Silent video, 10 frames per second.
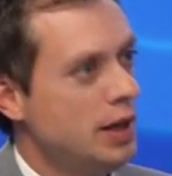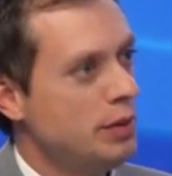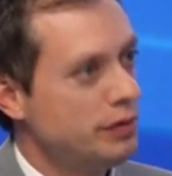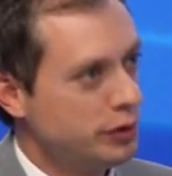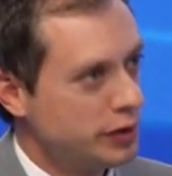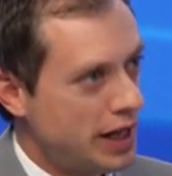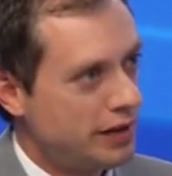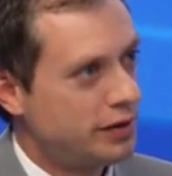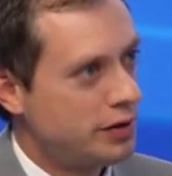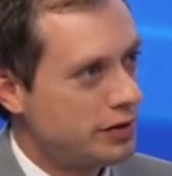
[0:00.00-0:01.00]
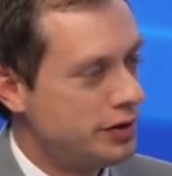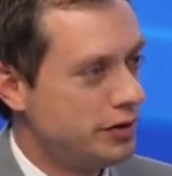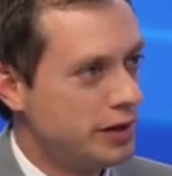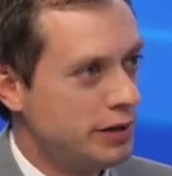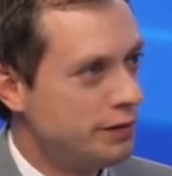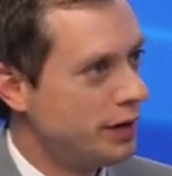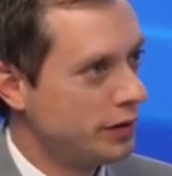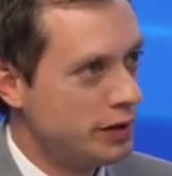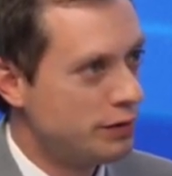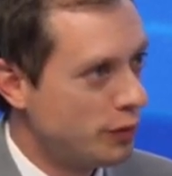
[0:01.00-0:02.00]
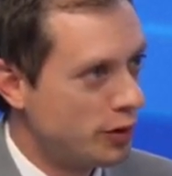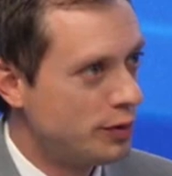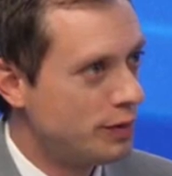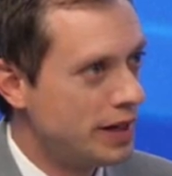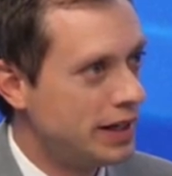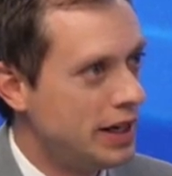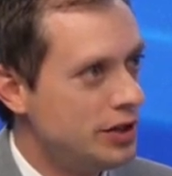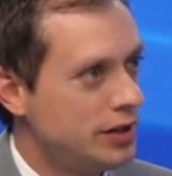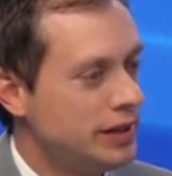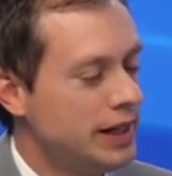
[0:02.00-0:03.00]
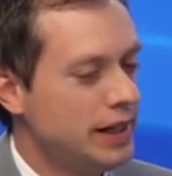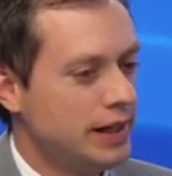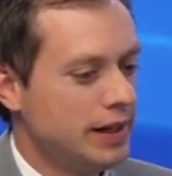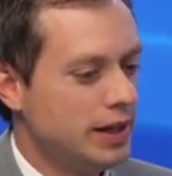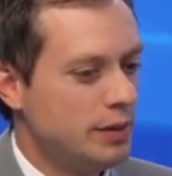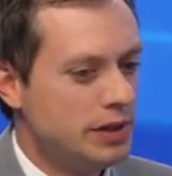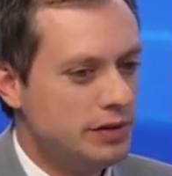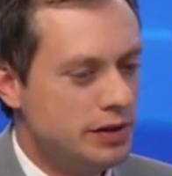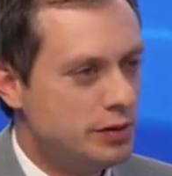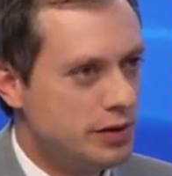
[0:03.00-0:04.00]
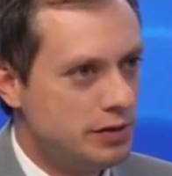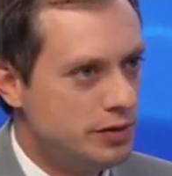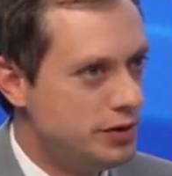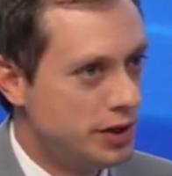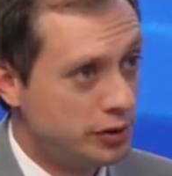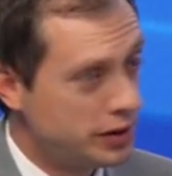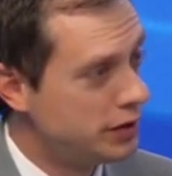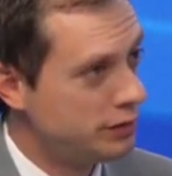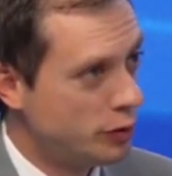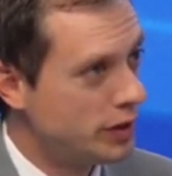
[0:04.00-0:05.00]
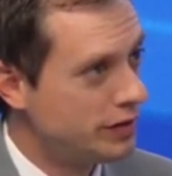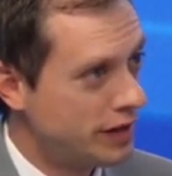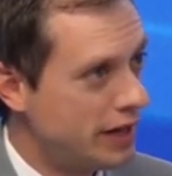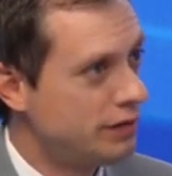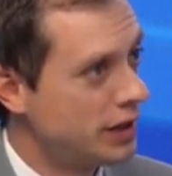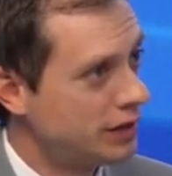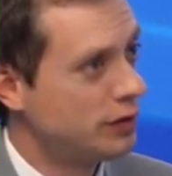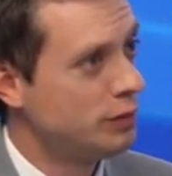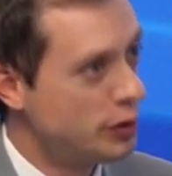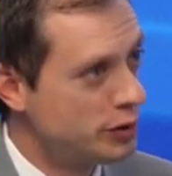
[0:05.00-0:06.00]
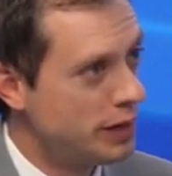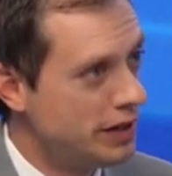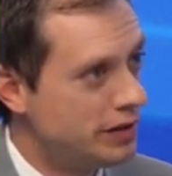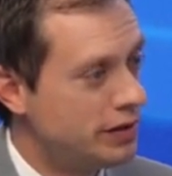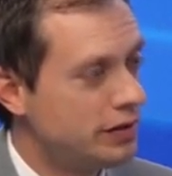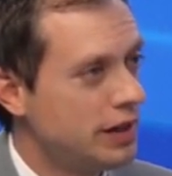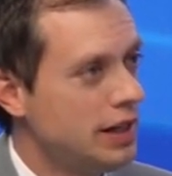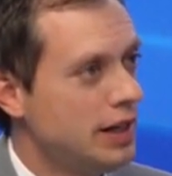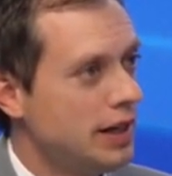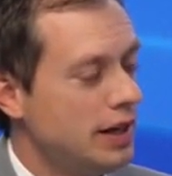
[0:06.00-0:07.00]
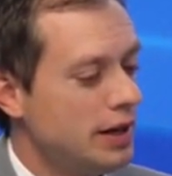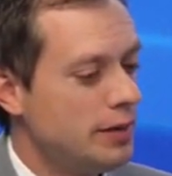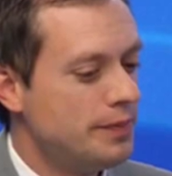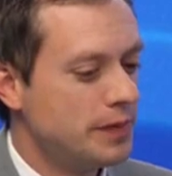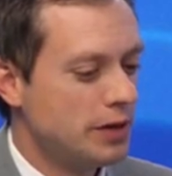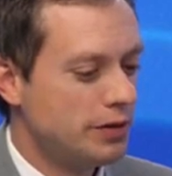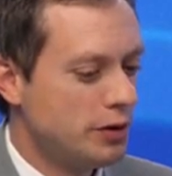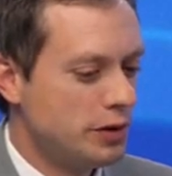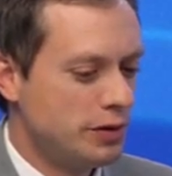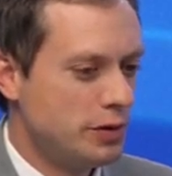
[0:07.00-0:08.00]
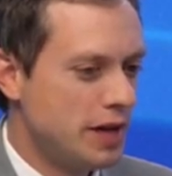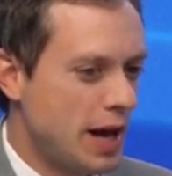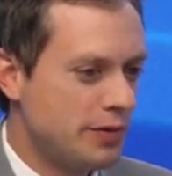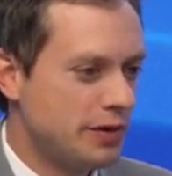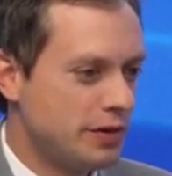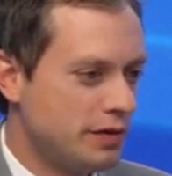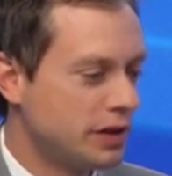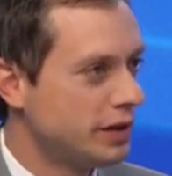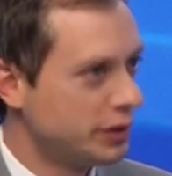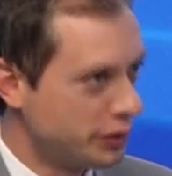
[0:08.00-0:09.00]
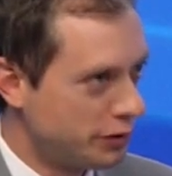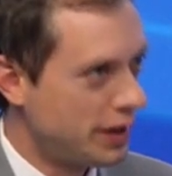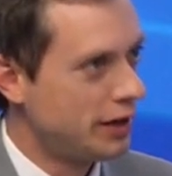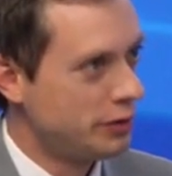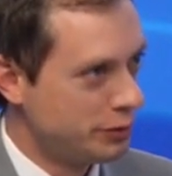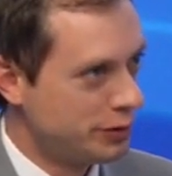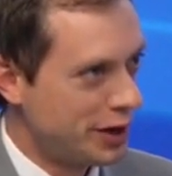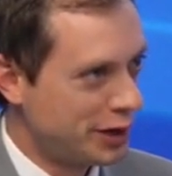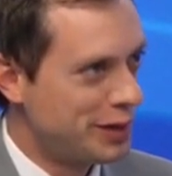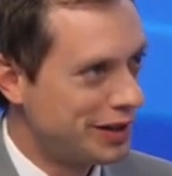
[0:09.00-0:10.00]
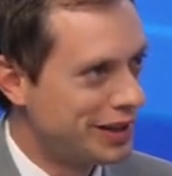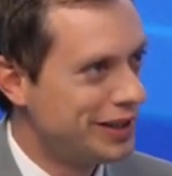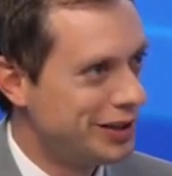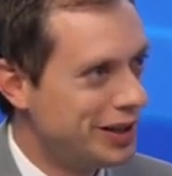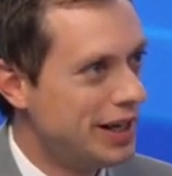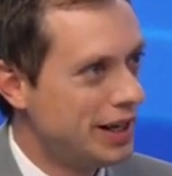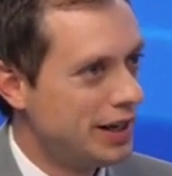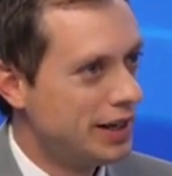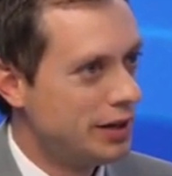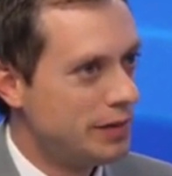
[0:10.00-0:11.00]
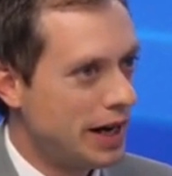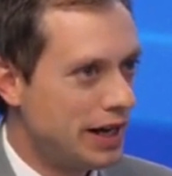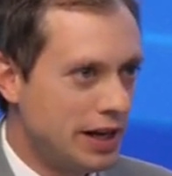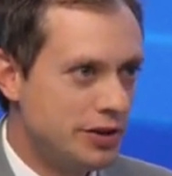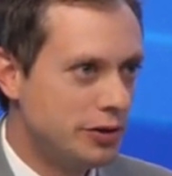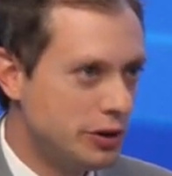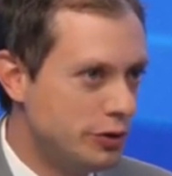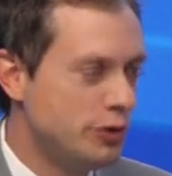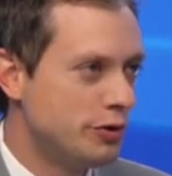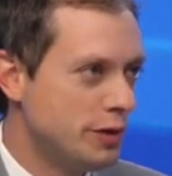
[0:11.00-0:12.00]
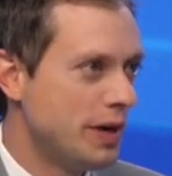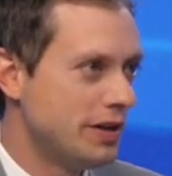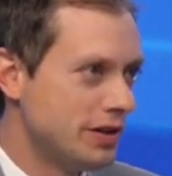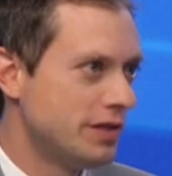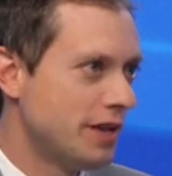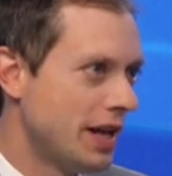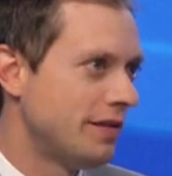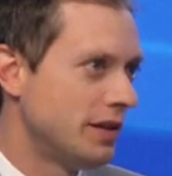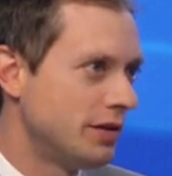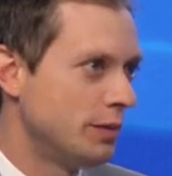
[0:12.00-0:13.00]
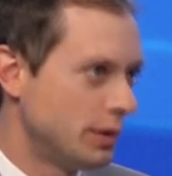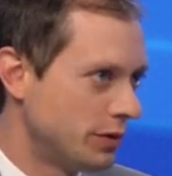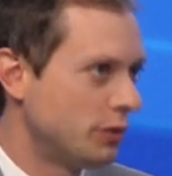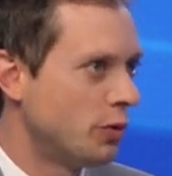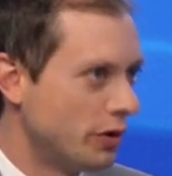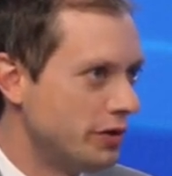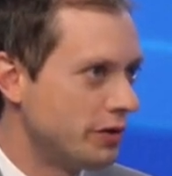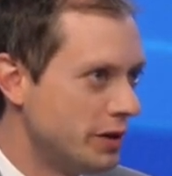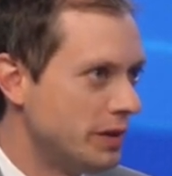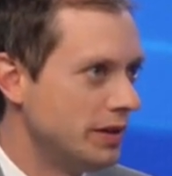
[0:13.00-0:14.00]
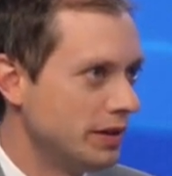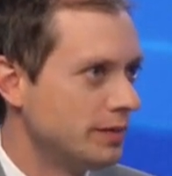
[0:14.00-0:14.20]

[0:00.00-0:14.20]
but fluconazole is generally a fairly affordable medication. Um, it's generally devoid of side effects for most patients. Um, so, so, in the absence of a clinical trial, which we'll talk about later, um, I, I generally do treat patients if they have enough symptoms to warrant treatment.